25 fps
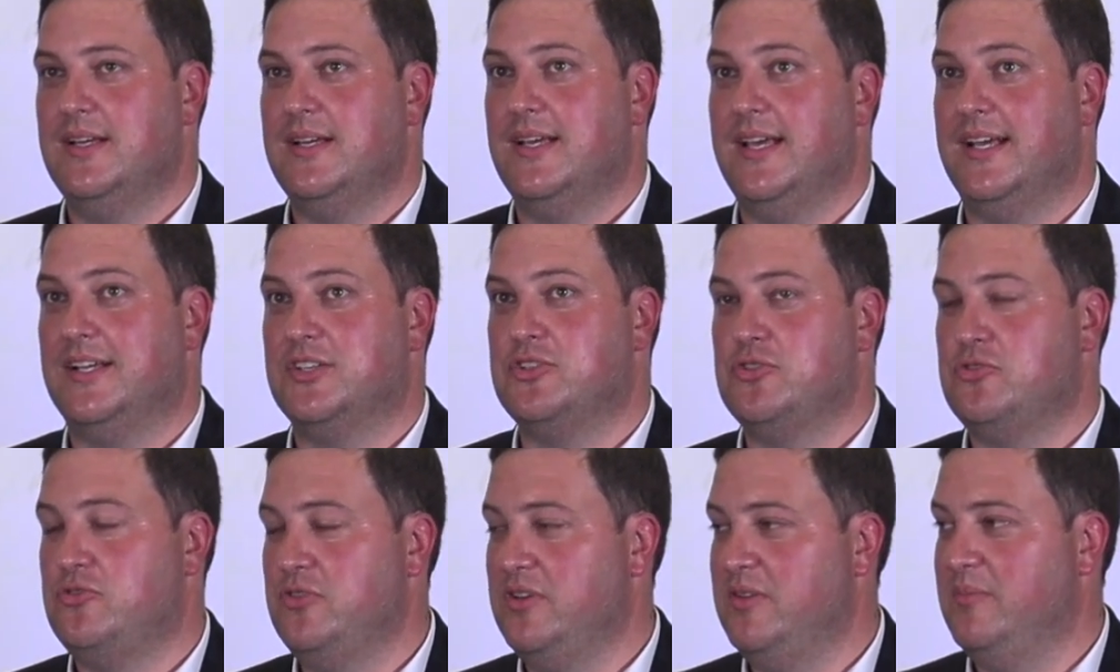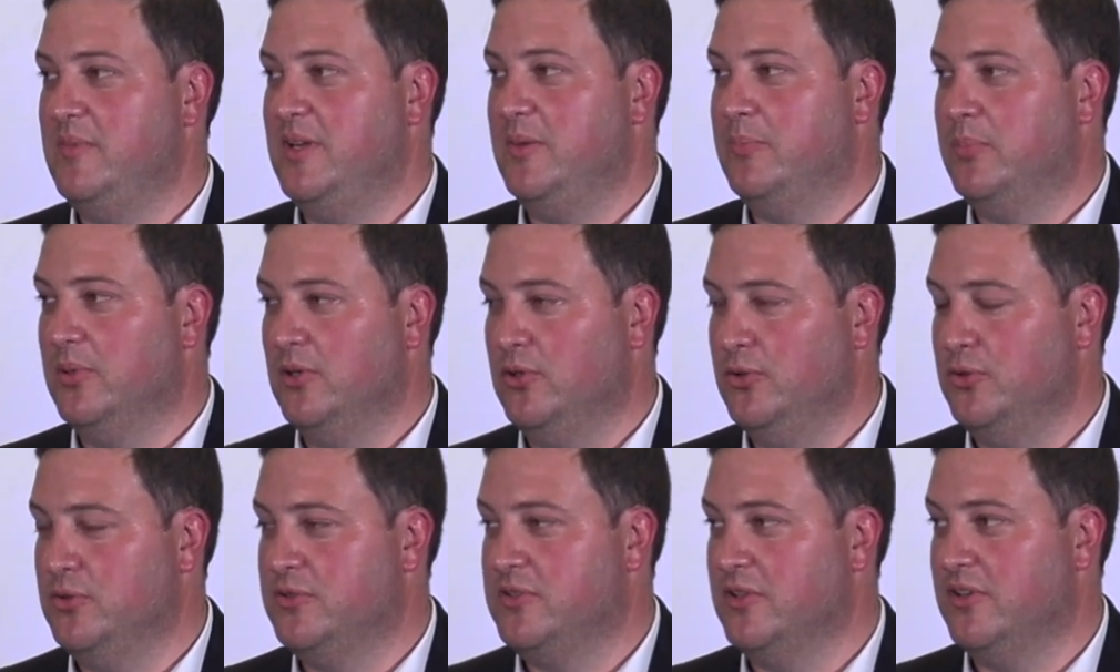extremely
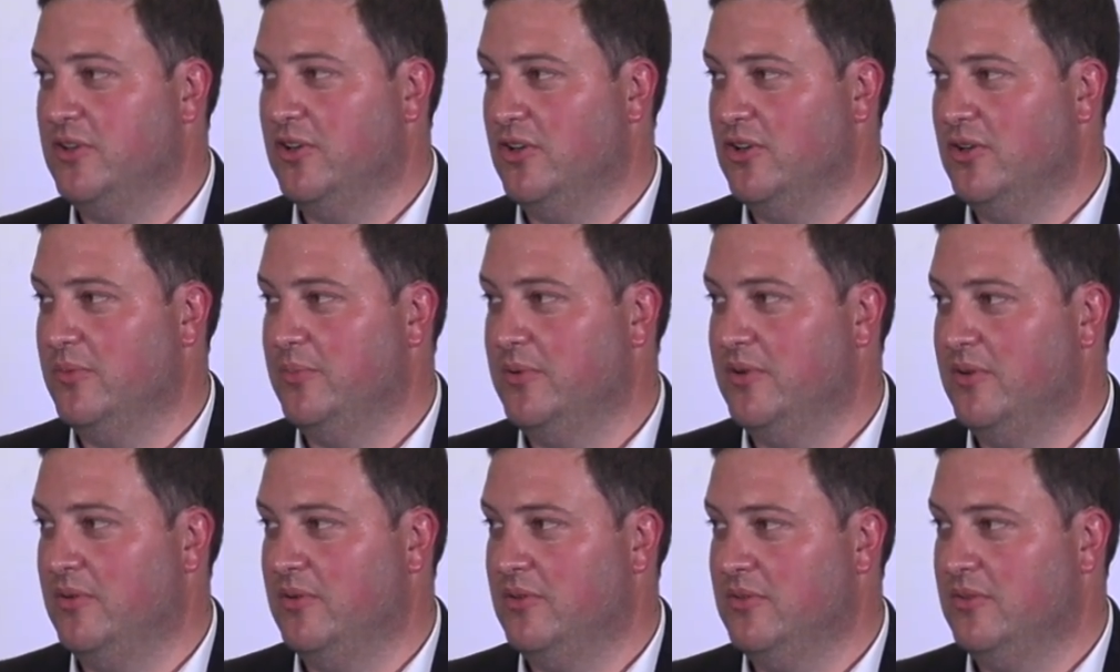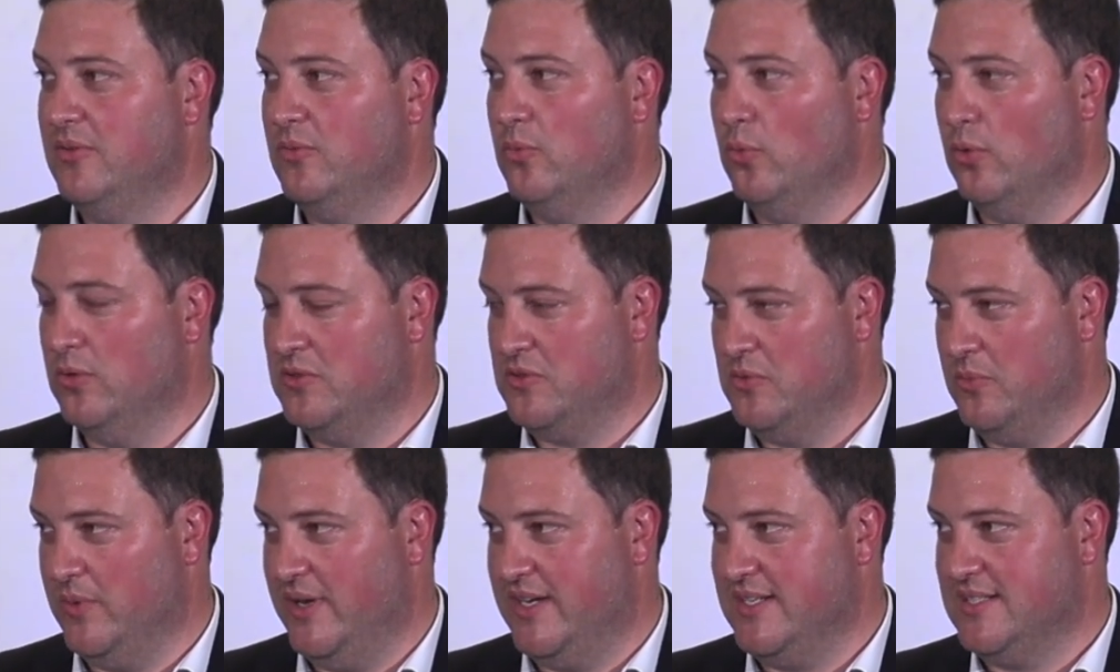polluted urban
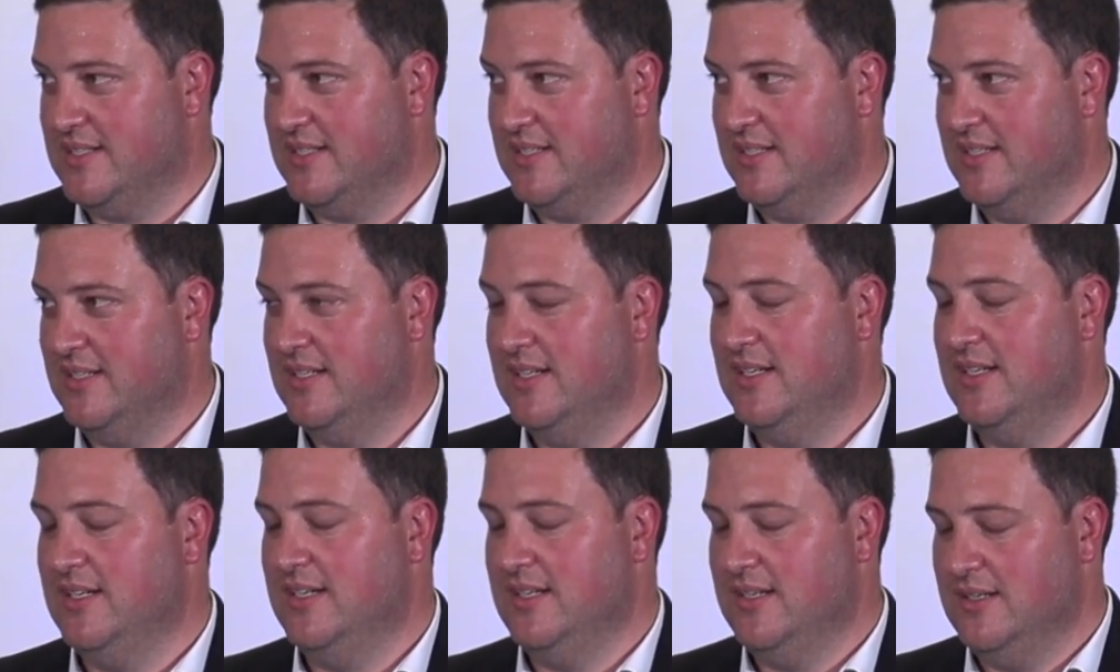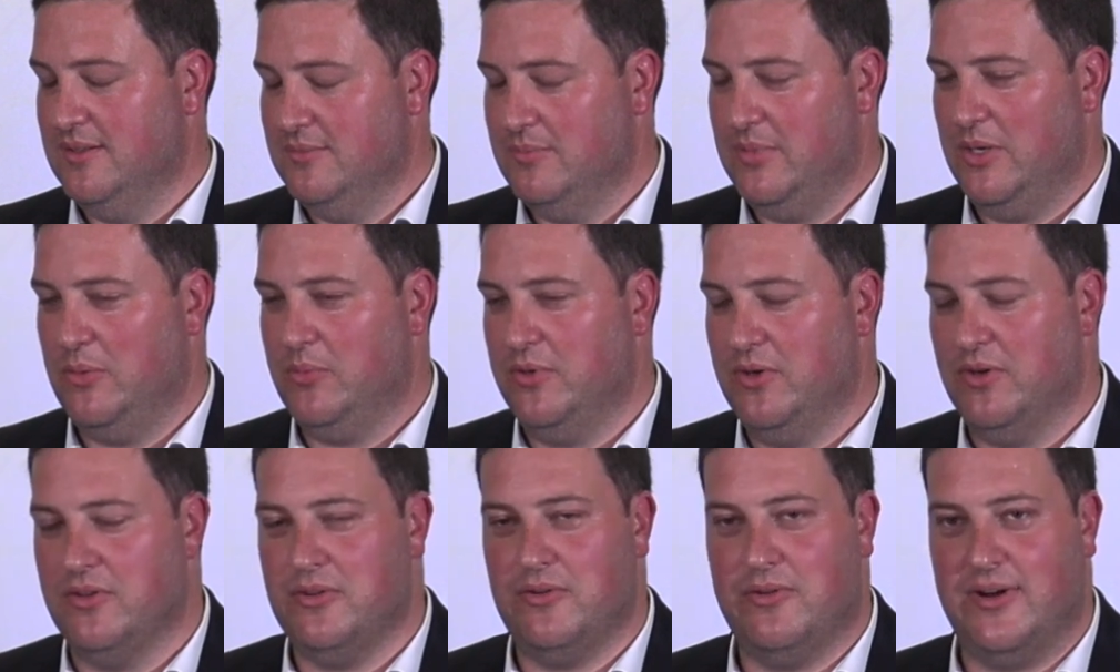waterways. But
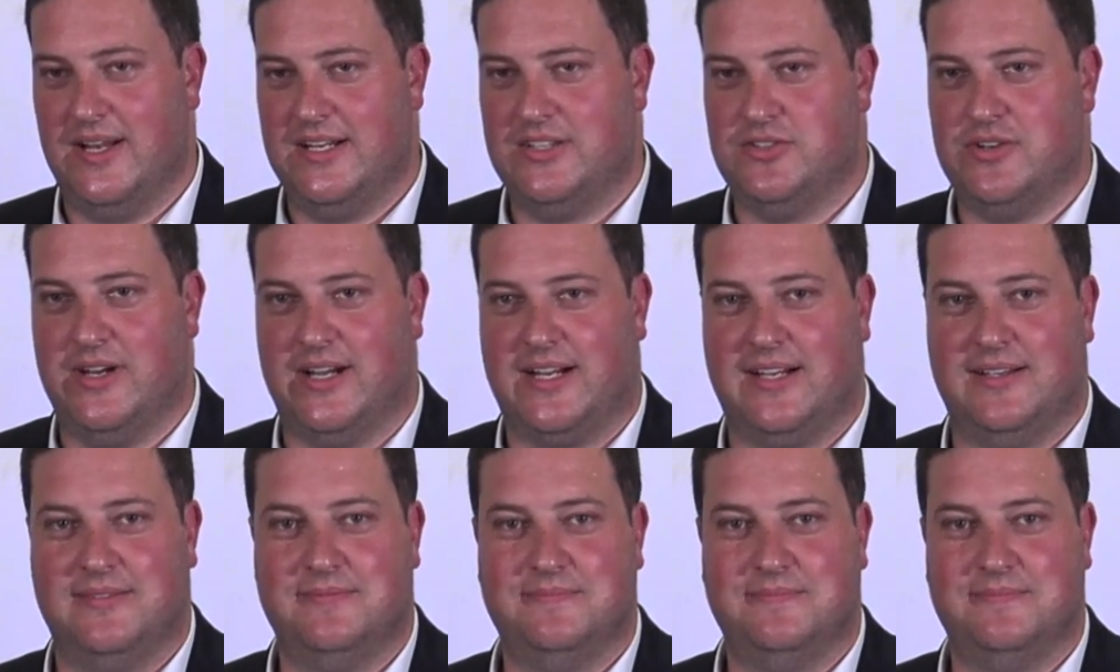we're on the right track.